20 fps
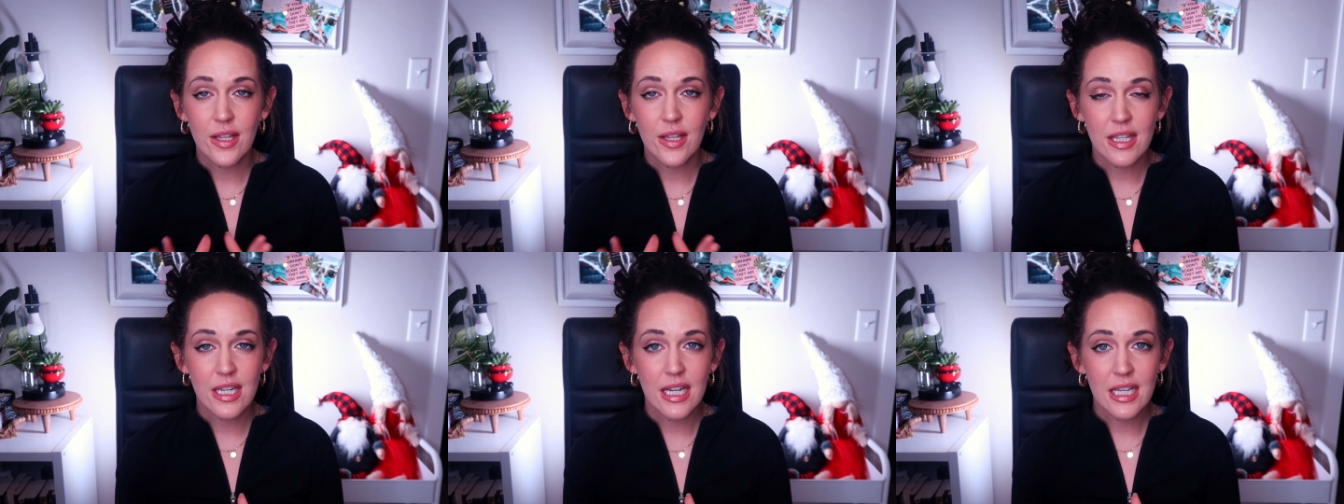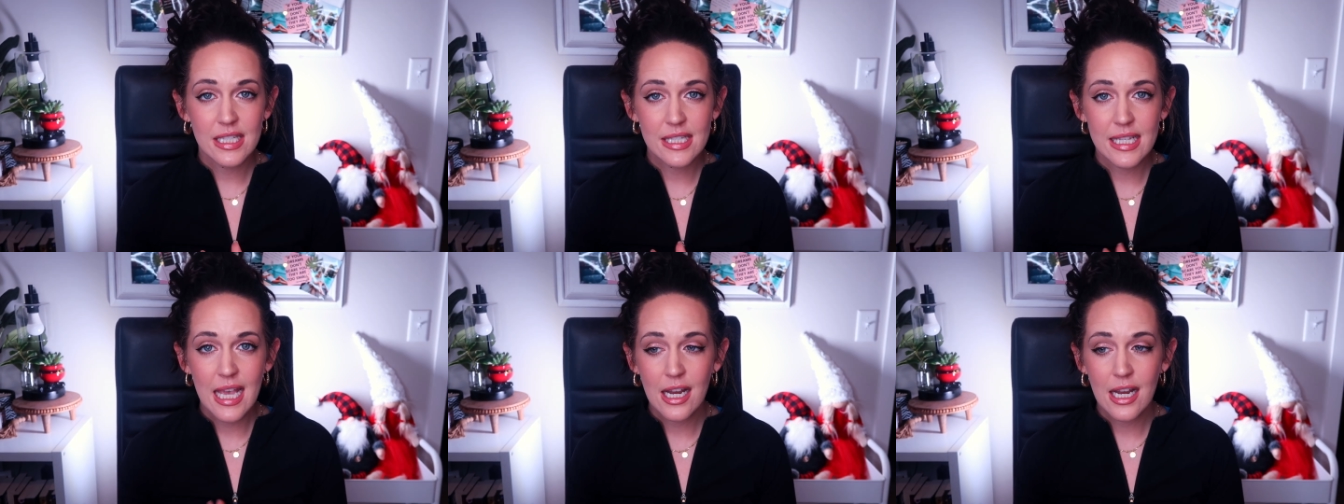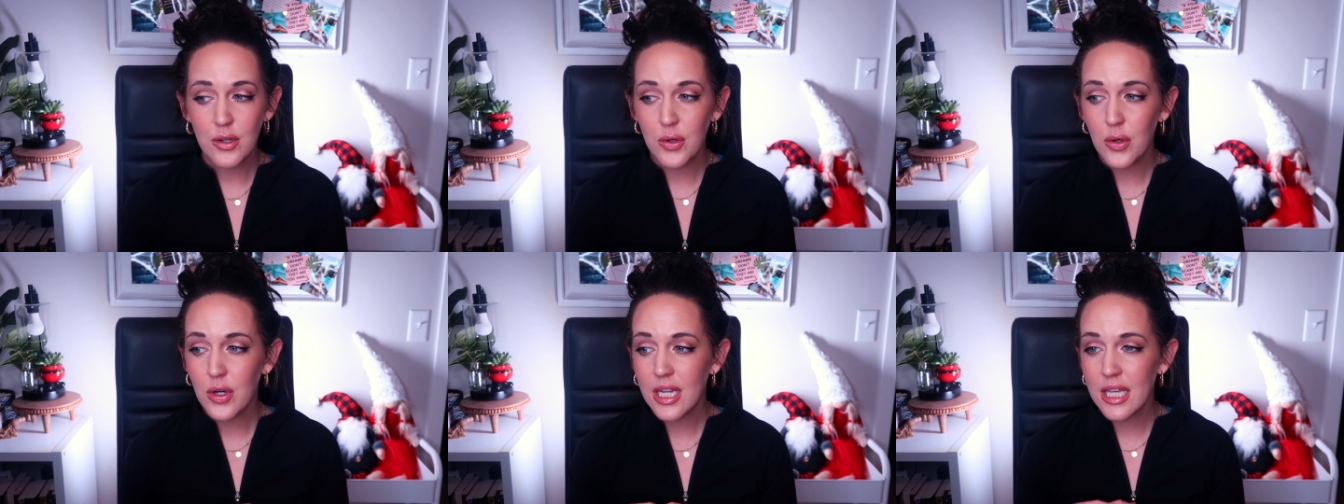All right, the next
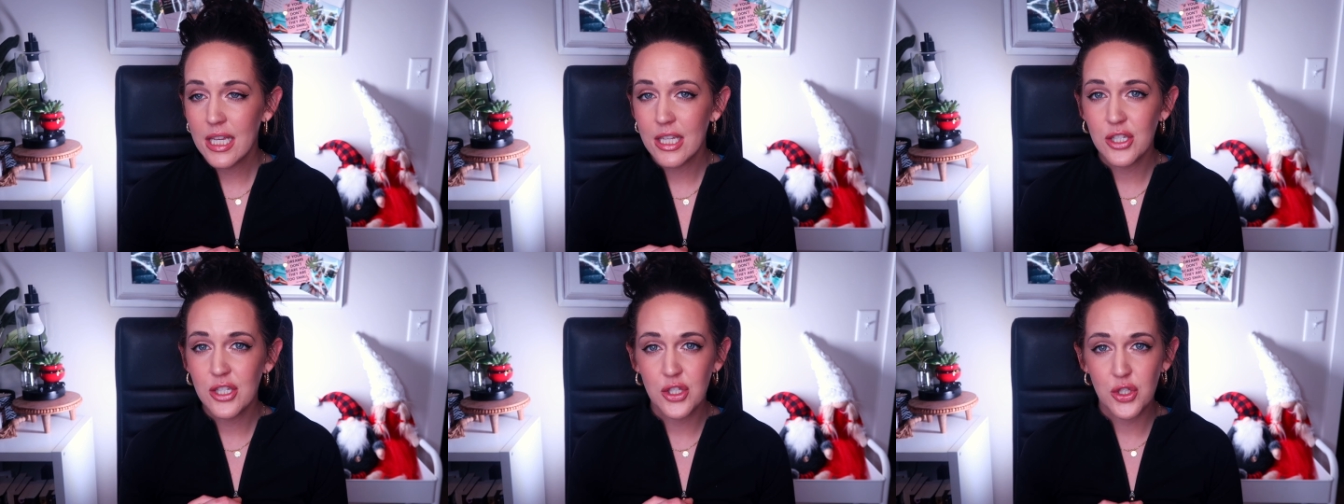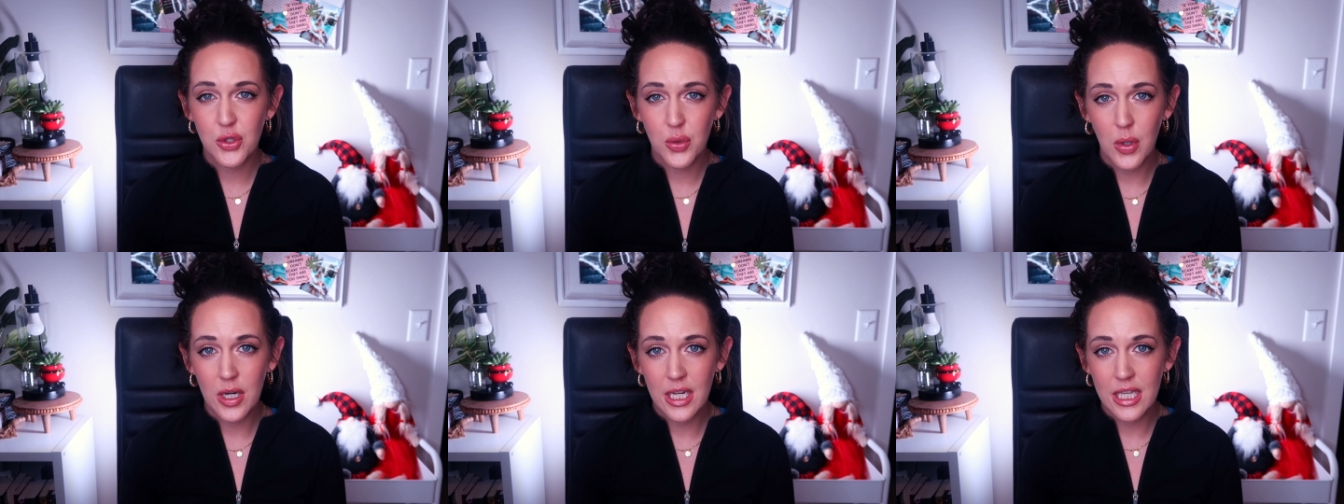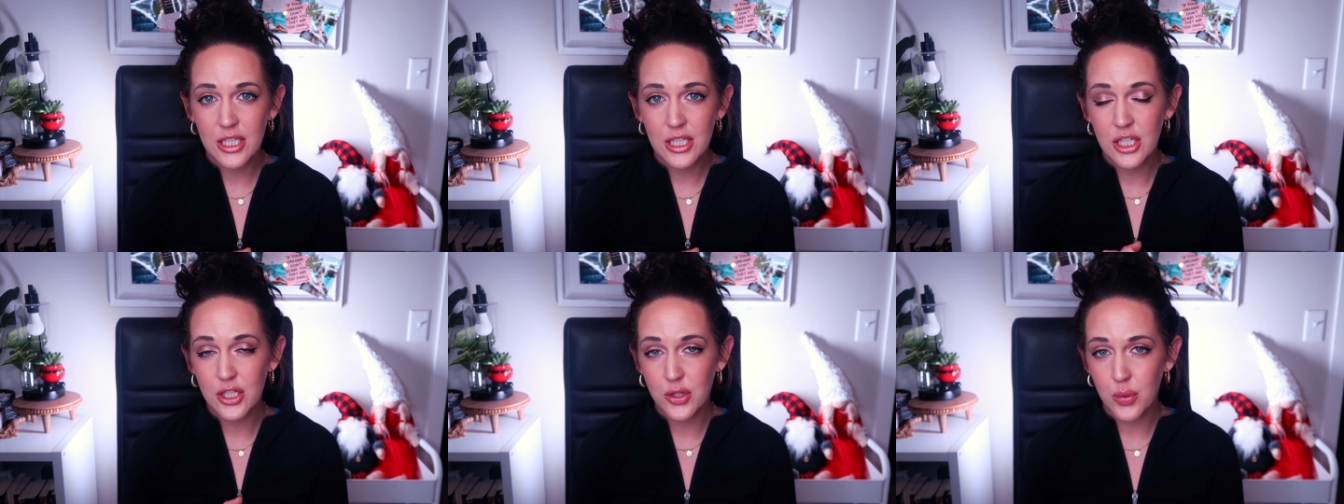category is
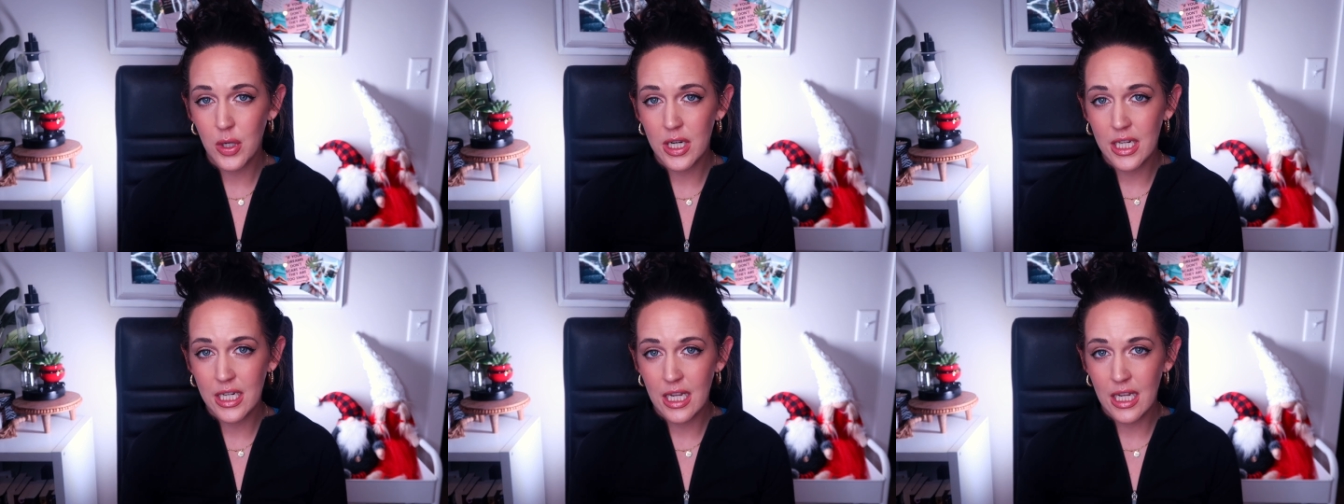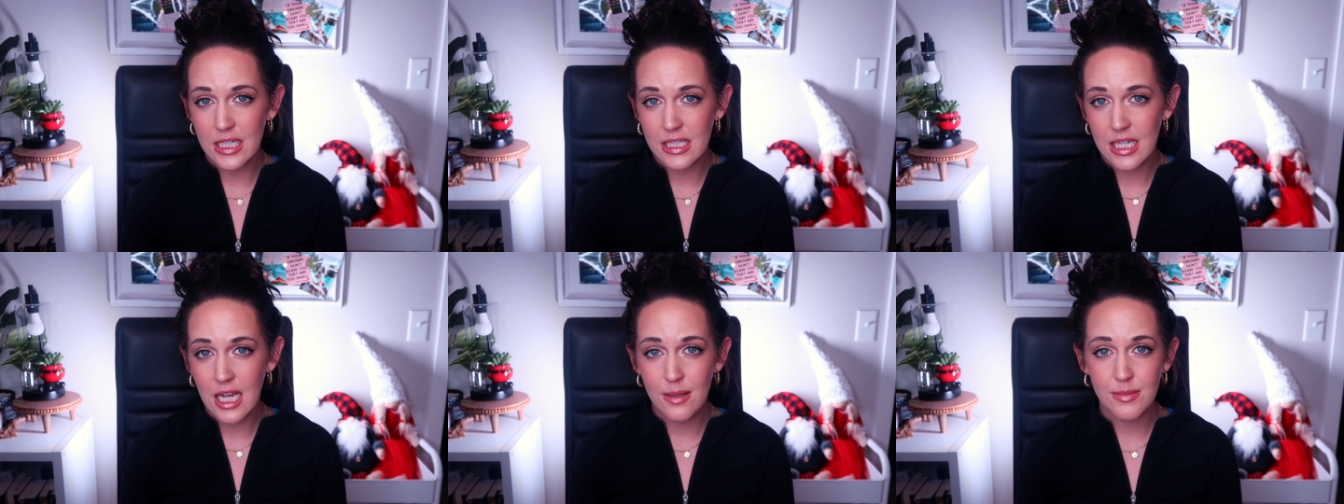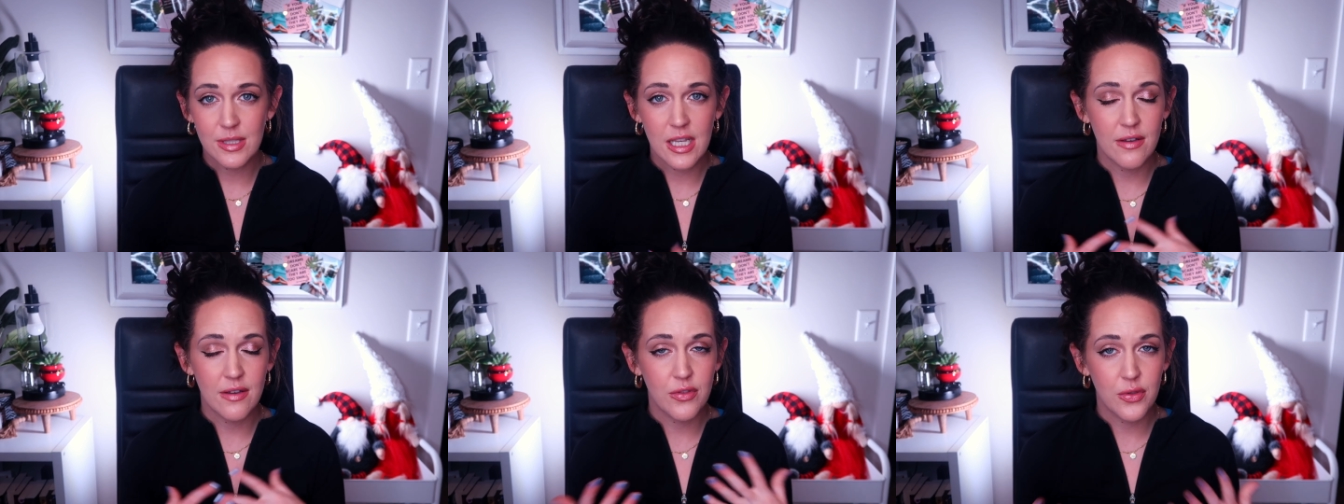20 to 29
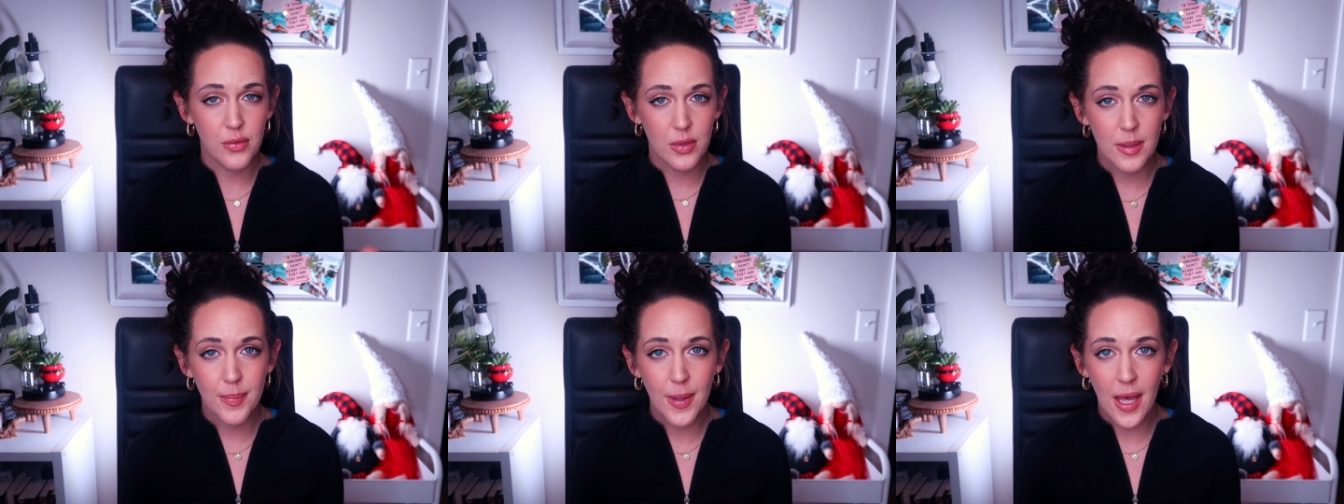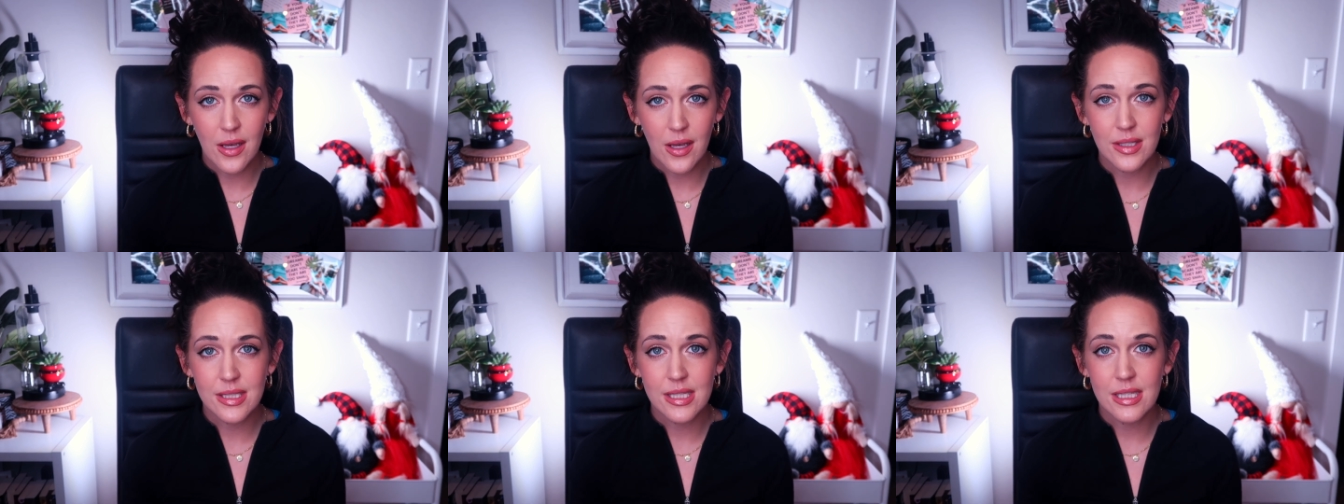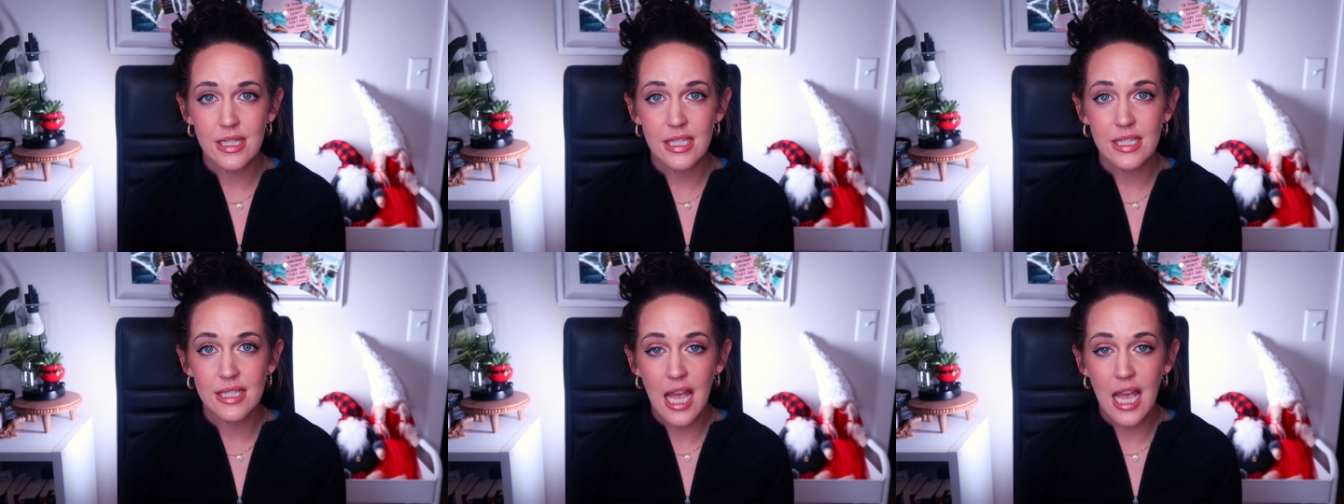times. I have three palettes
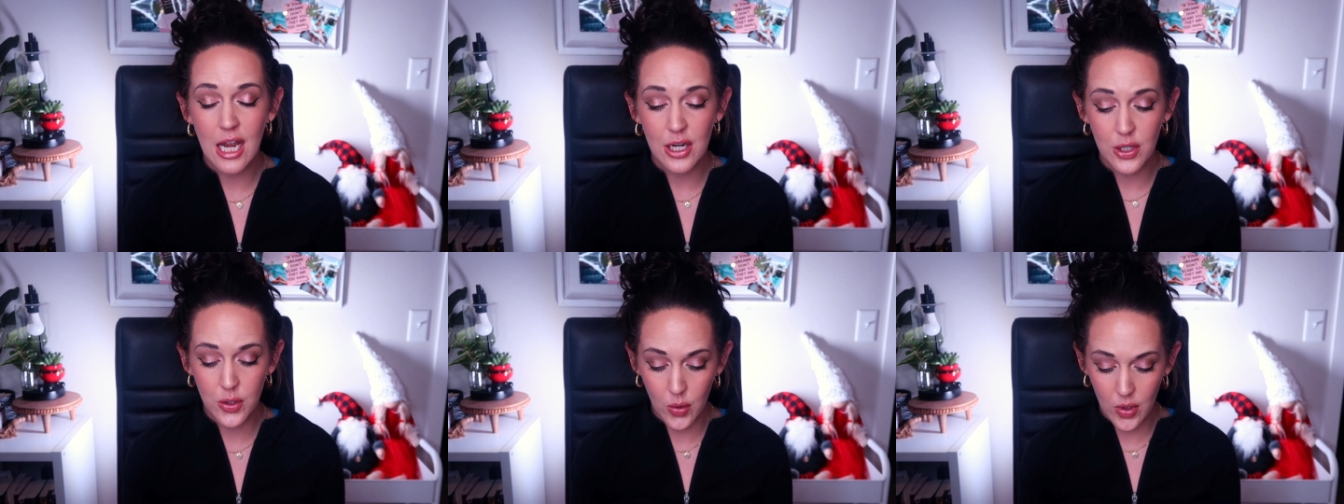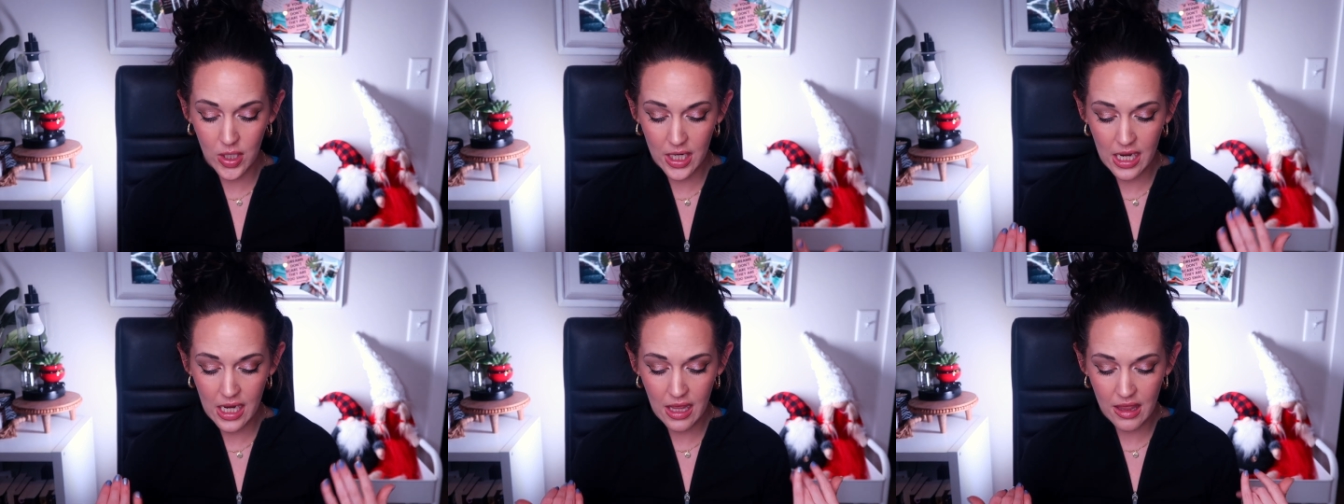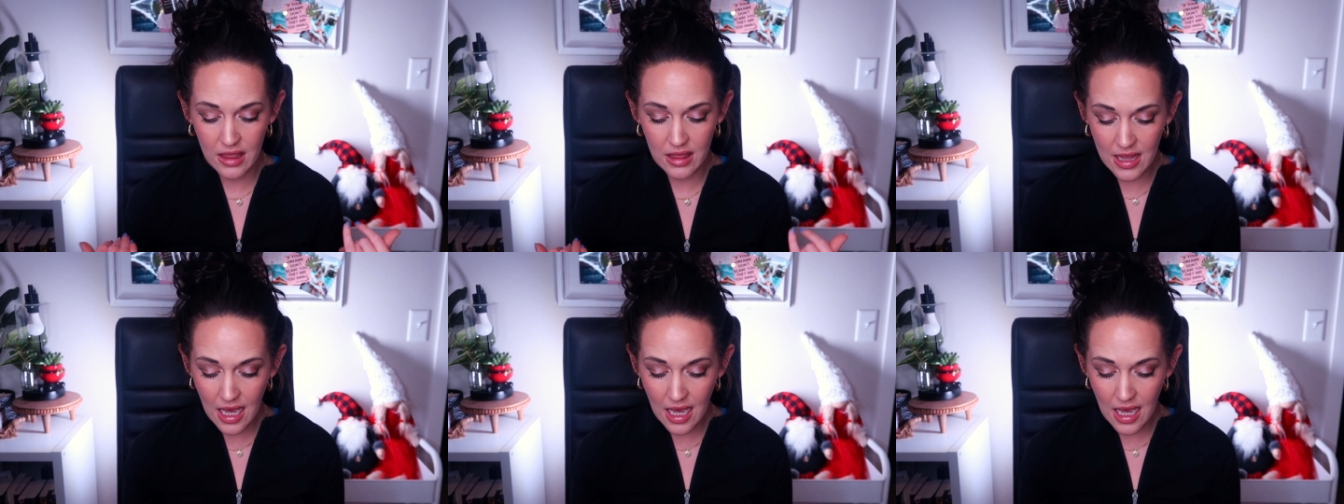in this category.